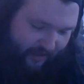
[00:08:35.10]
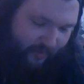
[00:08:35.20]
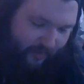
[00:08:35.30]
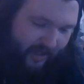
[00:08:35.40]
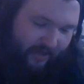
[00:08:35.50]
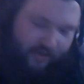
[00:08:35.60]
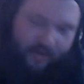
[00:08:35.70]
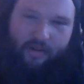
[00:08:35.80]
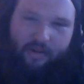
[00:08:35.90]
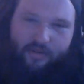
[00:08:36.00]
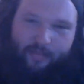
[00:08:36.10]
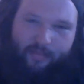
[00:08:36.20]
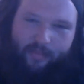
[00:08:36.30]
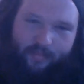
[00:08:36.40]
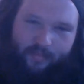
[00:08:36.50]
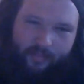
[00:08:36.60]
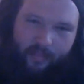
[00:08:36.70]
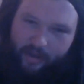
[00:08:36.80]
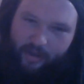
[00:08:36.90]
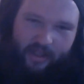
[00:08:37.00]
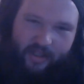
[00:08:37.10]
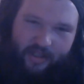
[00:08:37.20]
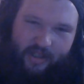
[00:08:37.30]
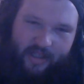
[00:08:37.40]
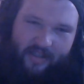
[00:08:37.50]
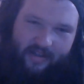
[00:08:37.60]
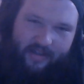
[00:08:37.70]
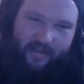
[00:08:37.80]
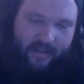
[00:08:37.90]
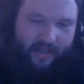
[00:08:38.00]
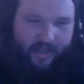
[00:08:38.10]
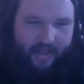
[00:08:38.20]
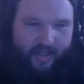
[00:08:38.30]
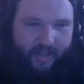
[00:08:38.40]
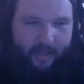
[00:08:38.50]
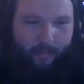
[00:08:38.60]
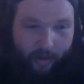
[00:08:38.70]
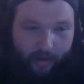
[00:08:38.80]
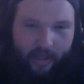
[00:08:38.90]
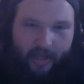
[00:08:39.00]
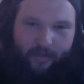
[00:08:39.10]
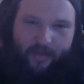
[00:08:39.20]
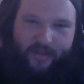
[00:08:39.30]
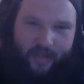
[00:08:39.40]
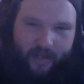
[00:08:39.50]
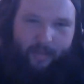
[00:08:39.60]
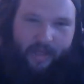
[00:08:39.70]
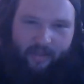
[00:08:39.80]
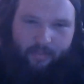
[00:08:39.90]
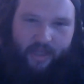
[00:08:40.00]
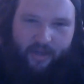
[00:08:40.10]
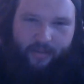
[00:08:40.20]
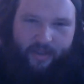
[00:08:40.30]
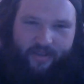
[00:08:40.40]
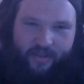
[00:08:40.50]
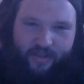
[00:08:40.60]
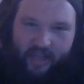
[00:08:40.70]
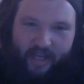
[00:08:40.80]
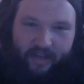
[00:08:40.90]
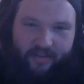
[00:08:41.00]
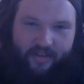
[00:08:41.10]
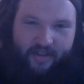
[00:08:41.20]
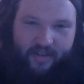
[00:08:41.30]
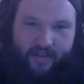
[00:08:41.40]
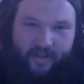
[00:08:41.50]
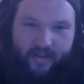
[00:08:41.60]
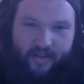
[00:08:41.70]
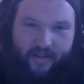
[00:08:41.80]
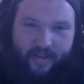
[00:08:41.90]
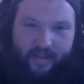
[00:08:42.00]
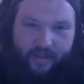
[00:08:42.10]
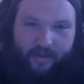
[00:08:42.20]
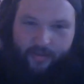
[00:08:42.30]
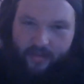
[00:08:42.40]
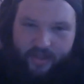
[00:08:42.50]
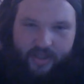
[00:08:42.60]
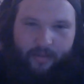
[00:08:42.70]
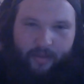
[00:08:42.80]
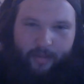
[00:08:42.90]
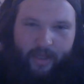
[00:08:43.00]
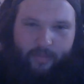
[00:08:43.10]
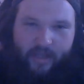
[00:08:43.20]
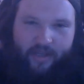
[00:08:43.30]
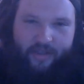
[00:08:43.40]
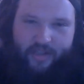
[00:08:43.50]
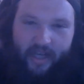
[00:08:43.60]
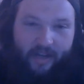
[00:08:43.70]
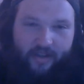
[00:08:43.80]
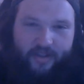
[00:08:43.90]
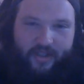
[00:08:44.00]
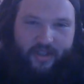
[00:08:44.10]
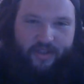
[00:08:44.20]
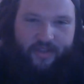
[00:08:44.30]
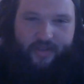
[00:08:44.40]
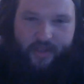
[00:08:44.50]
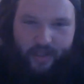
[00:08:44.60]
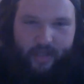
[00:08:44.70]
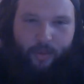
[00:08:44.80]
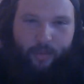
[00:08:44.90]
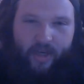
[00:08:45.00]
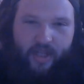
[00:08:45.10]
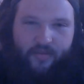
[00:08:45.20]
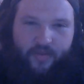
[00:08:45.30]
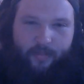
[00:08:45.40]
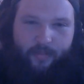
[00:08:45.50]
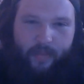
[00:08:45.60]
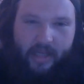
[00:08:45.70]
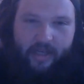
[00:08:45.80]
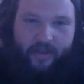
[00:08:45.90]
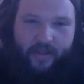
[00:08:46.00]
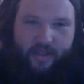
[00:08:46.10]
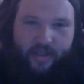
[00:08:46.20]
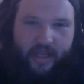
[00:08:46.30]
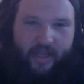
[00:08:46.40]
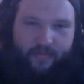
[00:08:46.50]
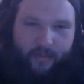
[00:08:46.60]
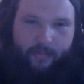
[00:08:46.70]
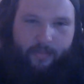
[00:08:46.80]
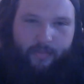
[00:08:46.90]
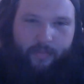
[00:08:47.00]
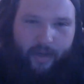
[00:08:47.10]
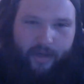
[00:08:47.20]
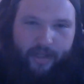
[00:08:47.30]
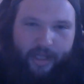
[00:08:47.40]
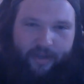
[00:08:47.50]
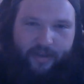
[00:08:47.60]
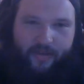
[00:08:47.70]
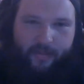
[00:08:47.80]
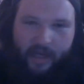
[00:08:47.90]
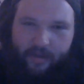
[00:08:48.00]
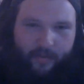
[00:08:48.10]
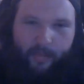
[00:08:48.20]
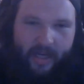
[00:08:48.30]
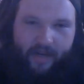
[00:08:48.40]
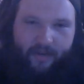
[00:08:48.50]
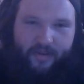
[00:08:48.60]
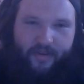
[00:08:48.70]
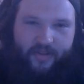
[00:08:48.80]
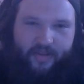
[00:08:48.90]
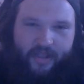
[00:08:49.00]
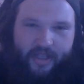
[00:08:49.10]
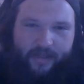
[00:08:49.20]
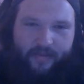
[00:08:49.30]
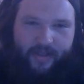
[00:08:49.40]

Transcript: somebody so I can grow barley this year. And then that barley I want to start making beer with to sell. And the whole reason I want to make beer to sell is because you can get more money for beer than you can for barley, pound for pound, And